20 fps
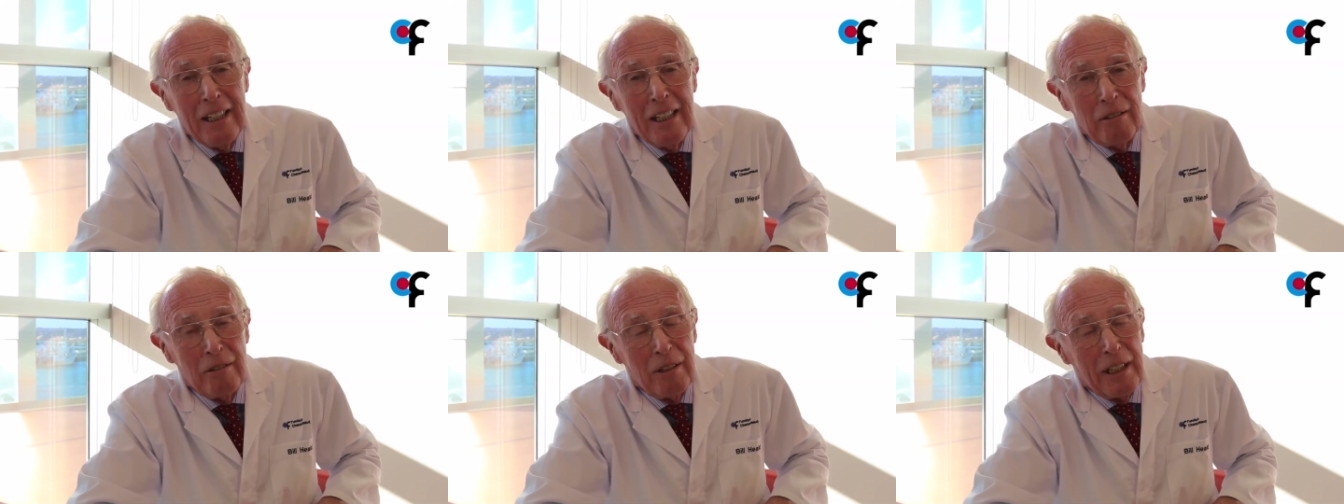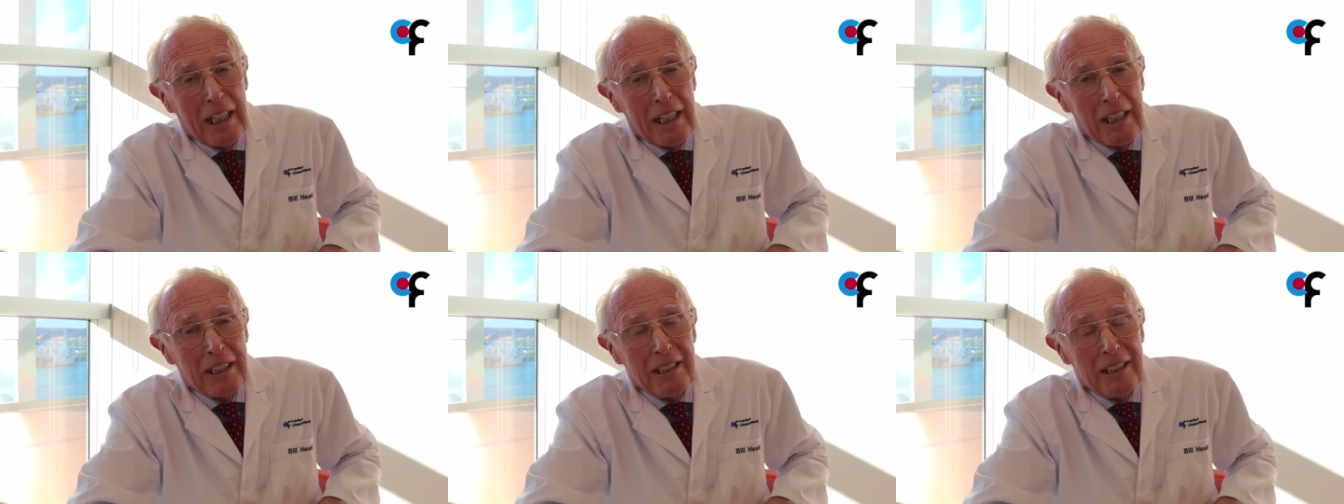
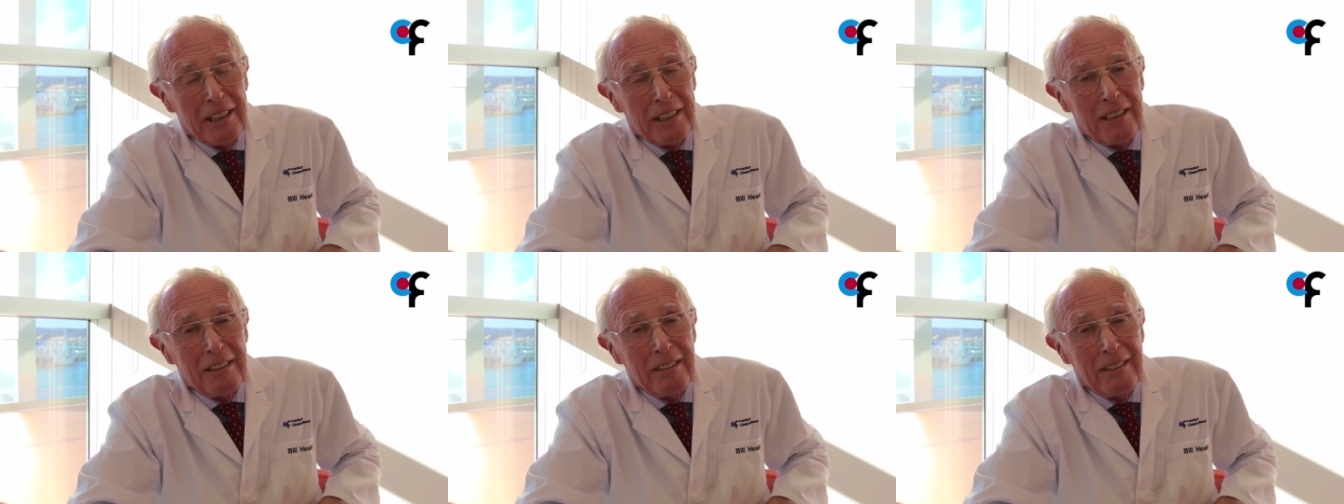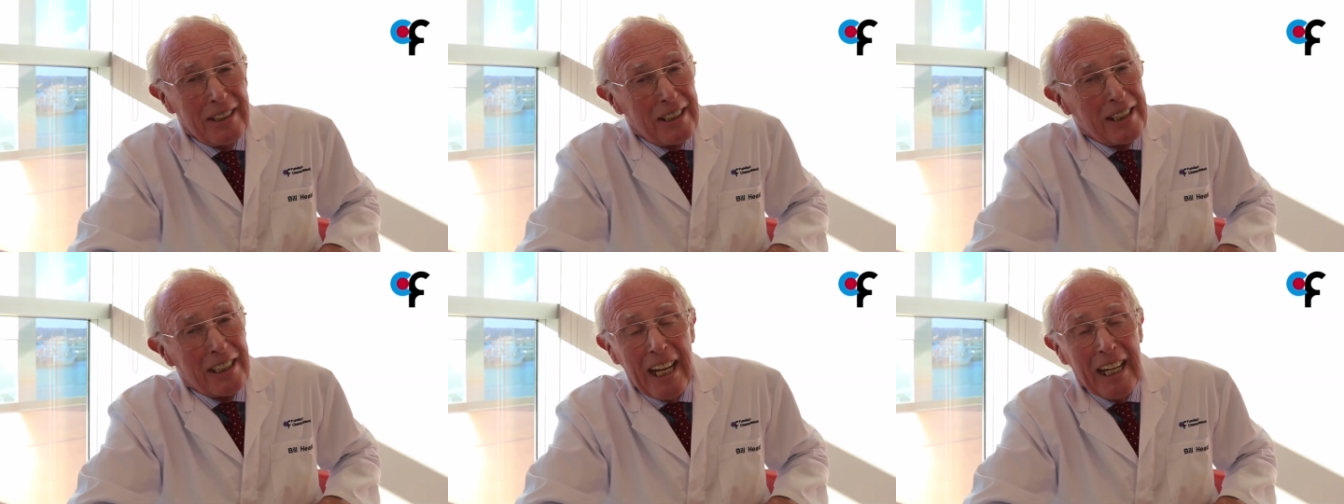We
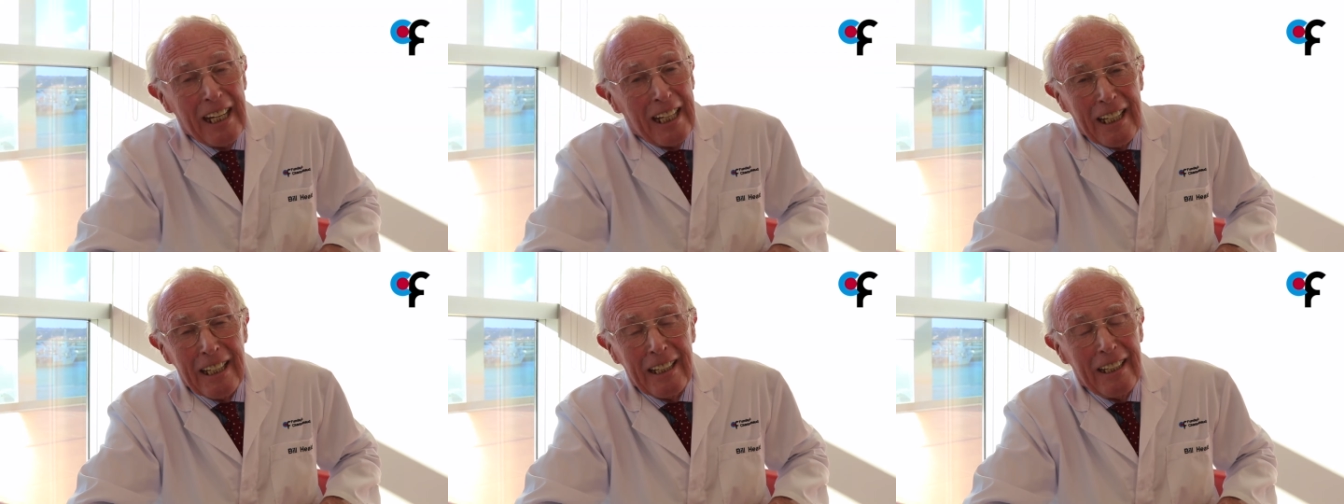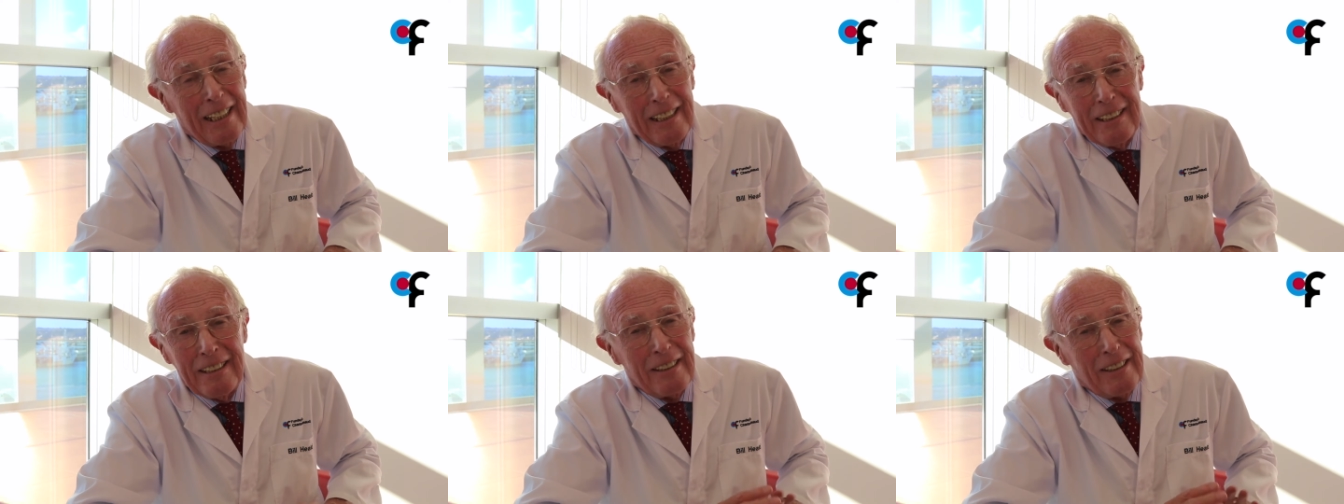can
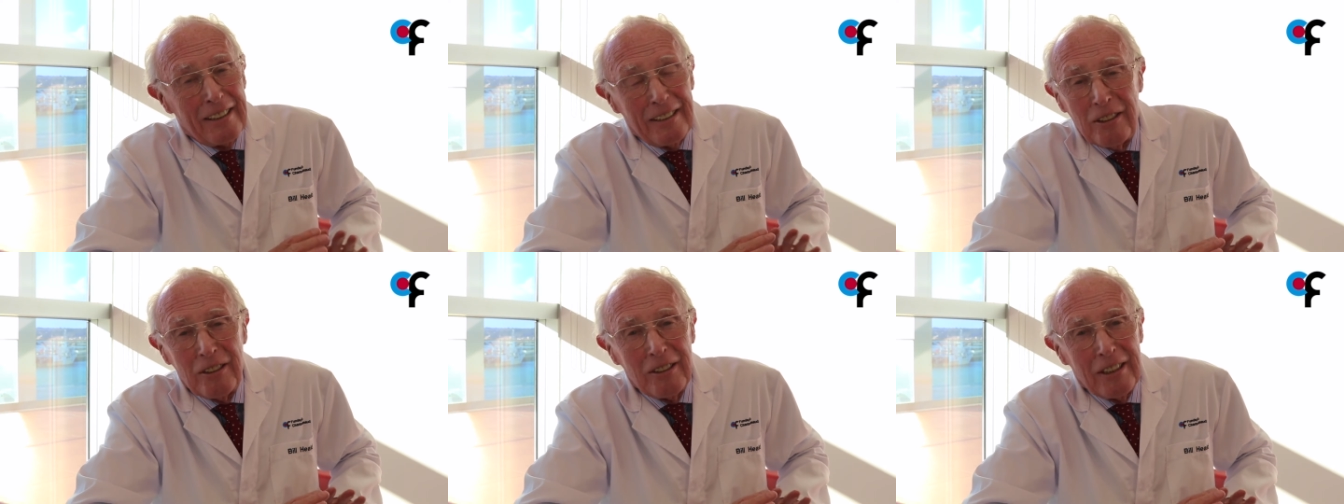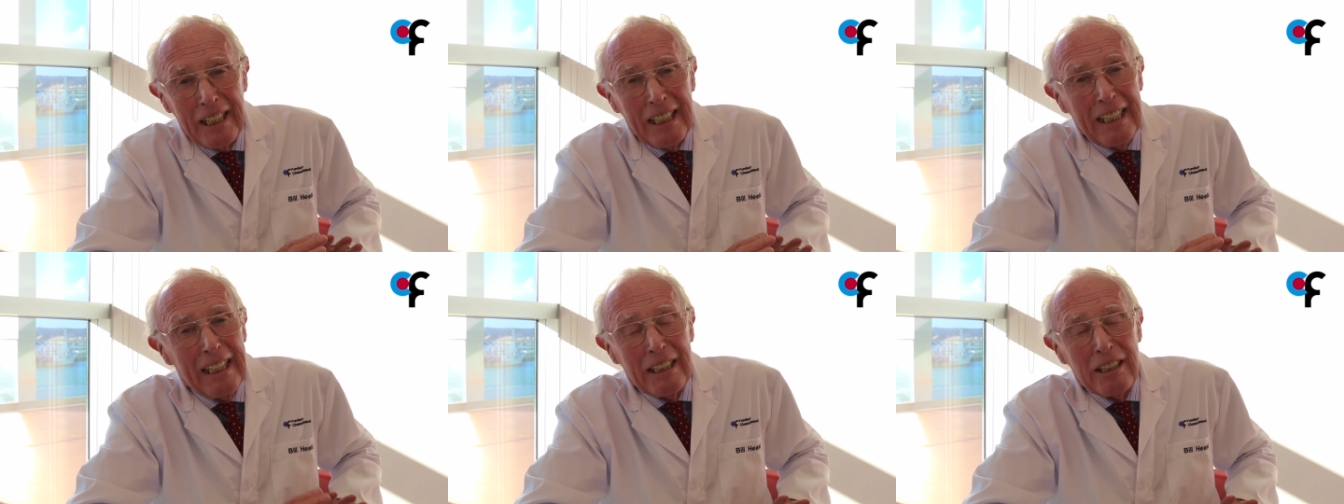take
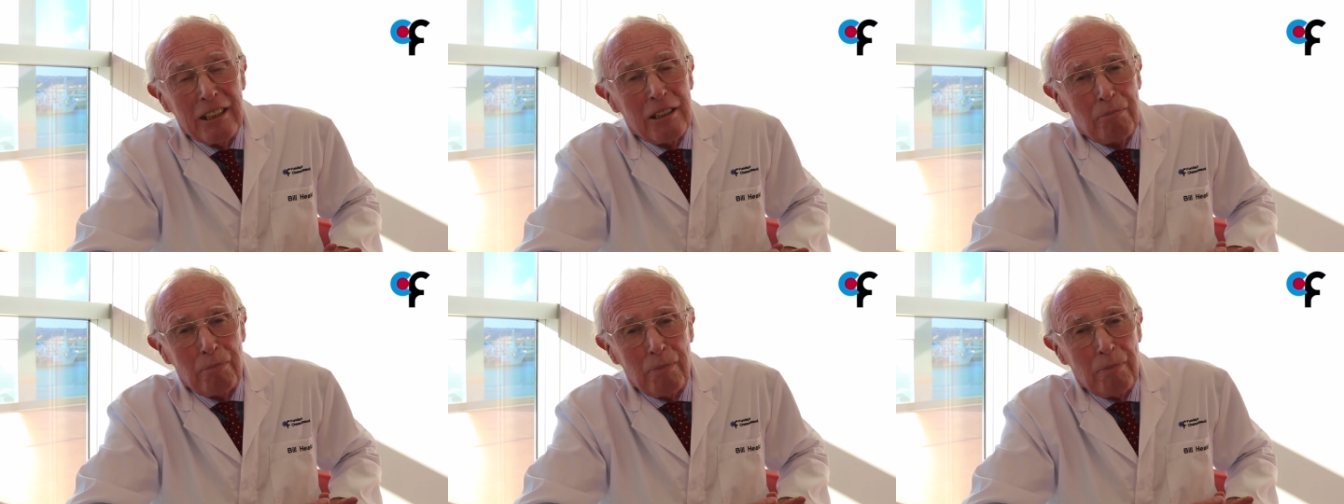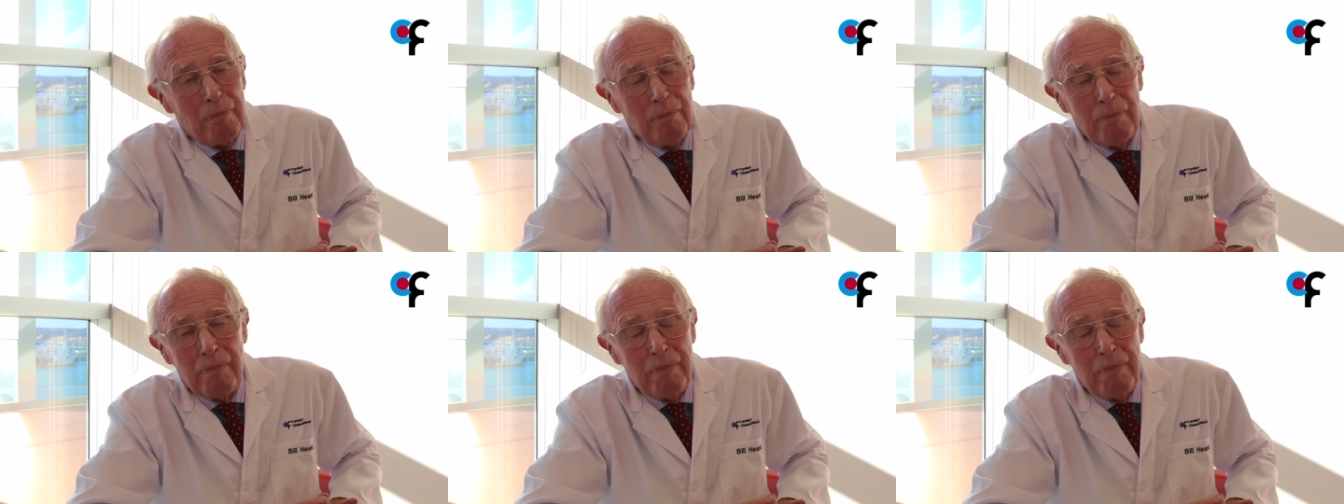each